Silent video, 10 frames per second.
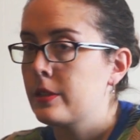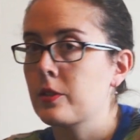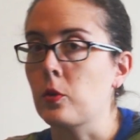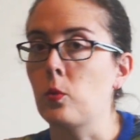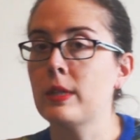
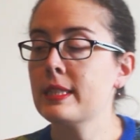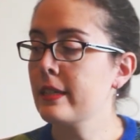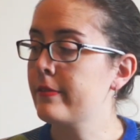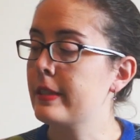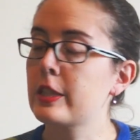So
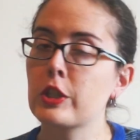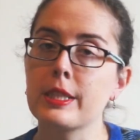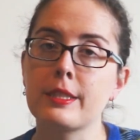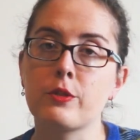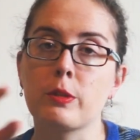once I
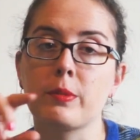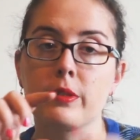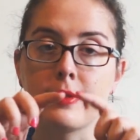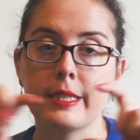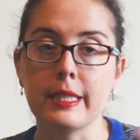finish the strip
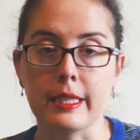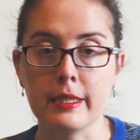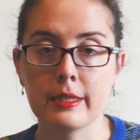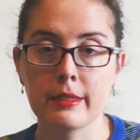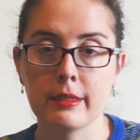of
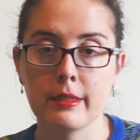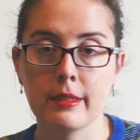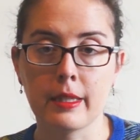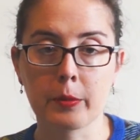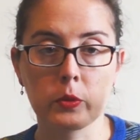6,
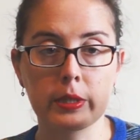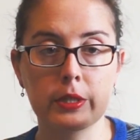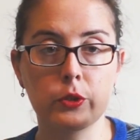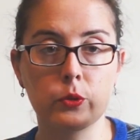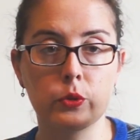I'm going